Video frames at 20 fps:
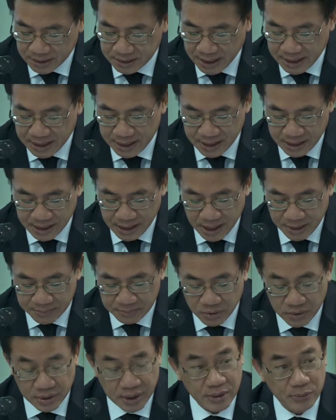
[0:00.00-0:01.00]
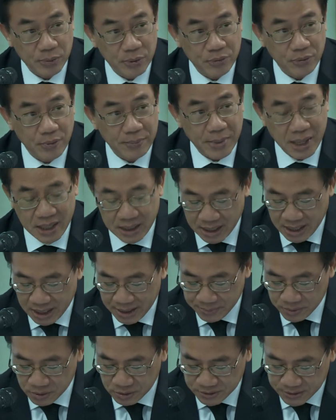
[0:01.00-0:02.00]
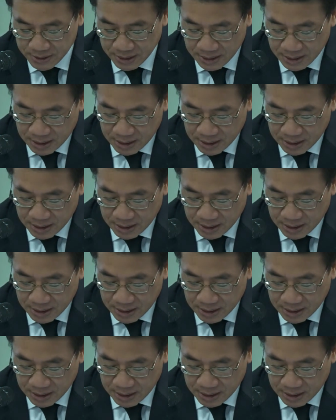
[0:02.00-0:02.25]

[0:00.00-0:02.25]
Thailand and Cambodia will remain neighbors.